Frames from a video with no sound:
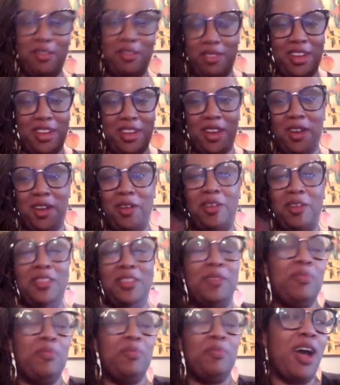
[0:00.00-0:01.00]
you know
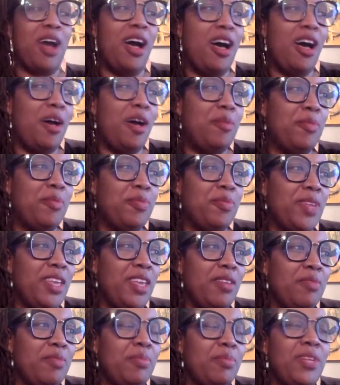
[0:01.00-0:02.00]
the um,
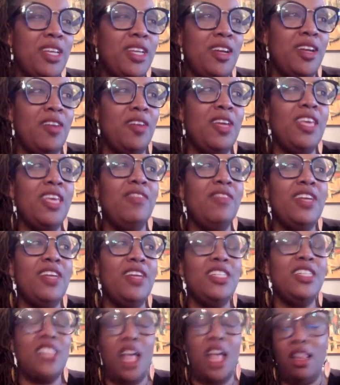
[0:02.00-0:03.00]
you know
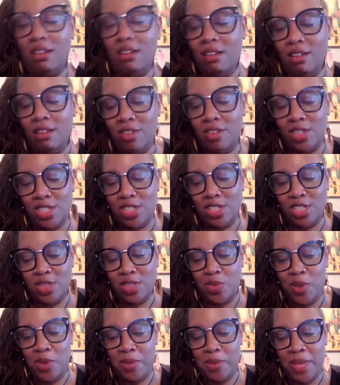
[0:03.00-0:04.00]
evangelical christian
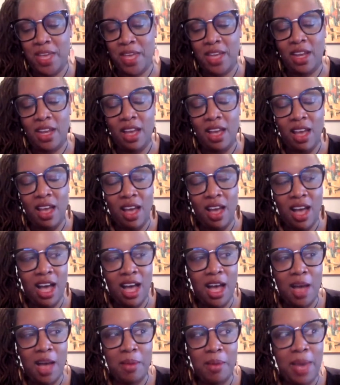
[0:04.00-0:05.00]
women
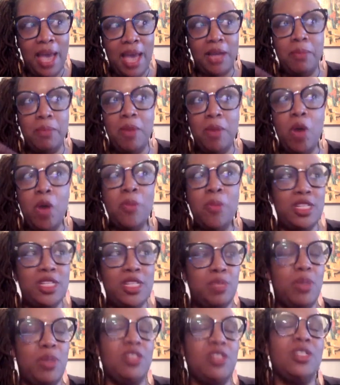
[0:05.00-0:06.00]
um, had a moment
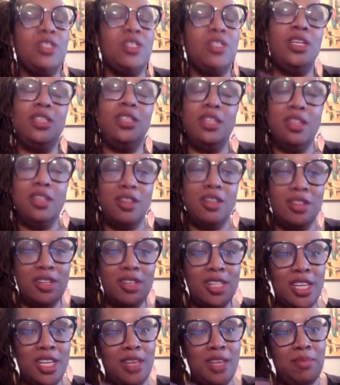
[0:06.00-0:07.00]
especially in the
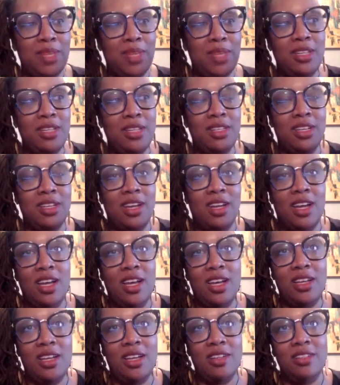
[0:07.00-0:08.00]
early and mid
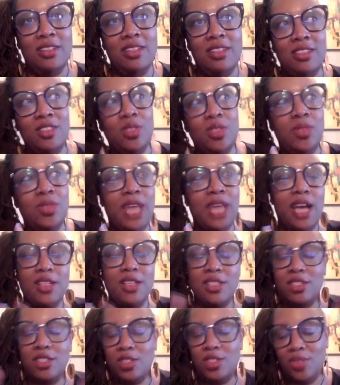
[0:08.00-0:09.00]
uh,
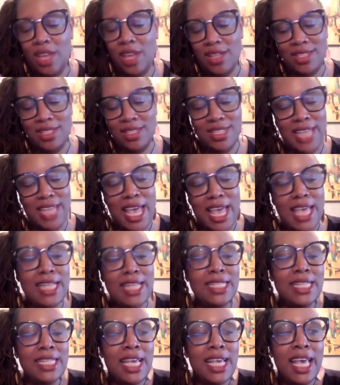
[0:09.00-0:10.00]
2000s 2010
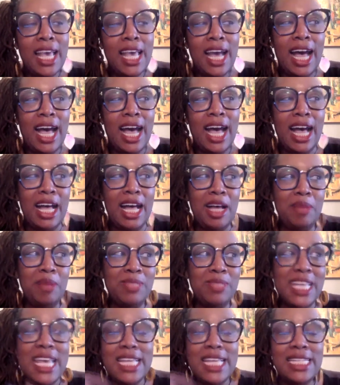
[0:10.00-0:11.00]
mm-hmm. Uh-huh.
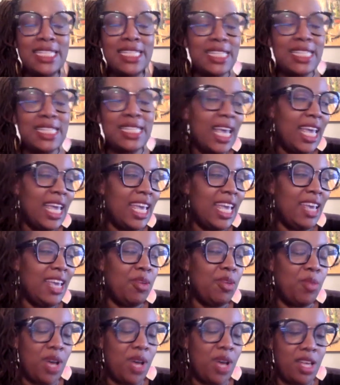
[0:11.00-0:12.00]
um, it
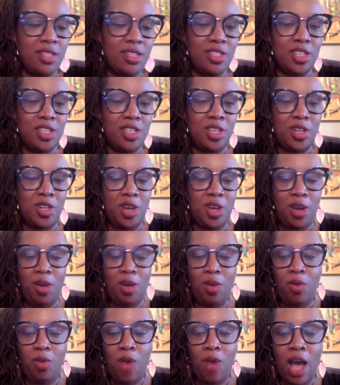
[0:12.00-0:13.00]
was you
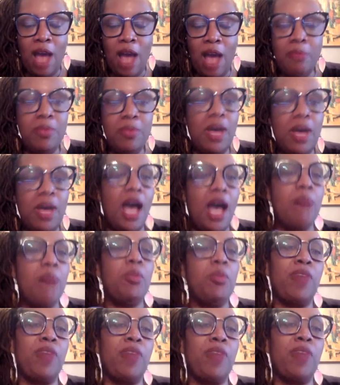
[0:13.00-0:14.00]
know i'm i'm a
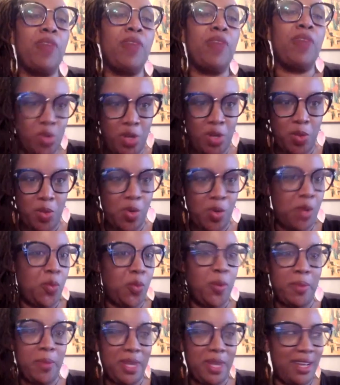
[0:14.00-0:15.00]
proverbs 31
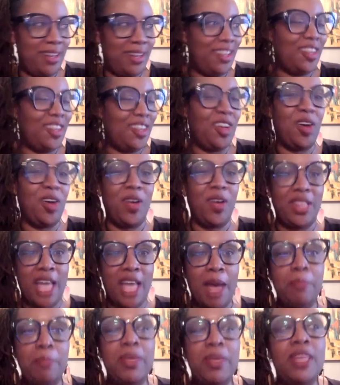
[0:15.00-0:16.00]
woman you know and
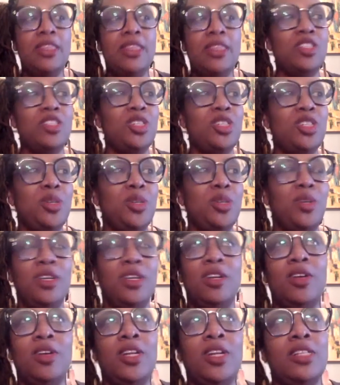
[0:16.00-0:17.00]
that meant that you you
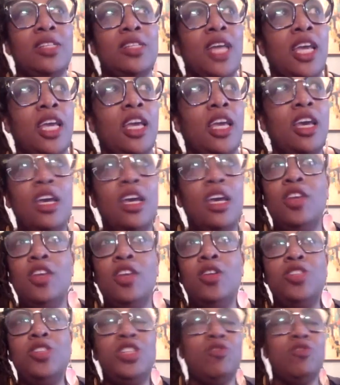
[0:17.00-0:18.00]
know and it's like you
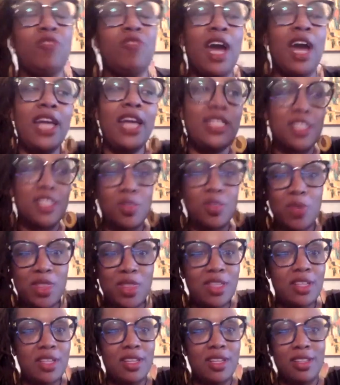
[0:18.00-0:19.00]
know she rises with
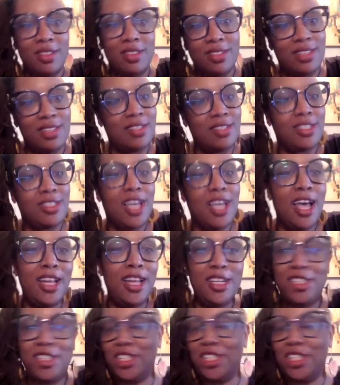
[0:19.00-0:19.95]
the the sun and she